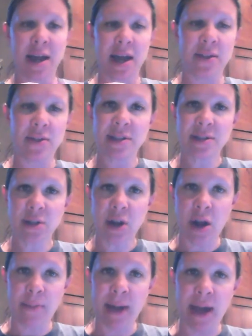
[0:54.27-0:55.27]
and then these are
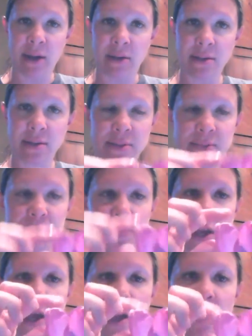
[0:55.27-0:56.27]
our petals,
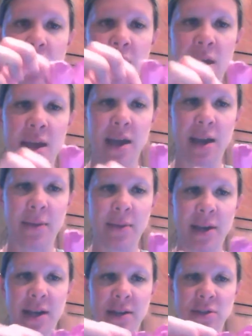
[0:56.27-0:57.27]
okay? And I'm
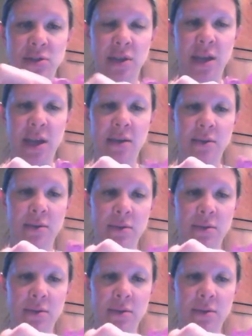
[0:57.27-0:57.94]
going to actually,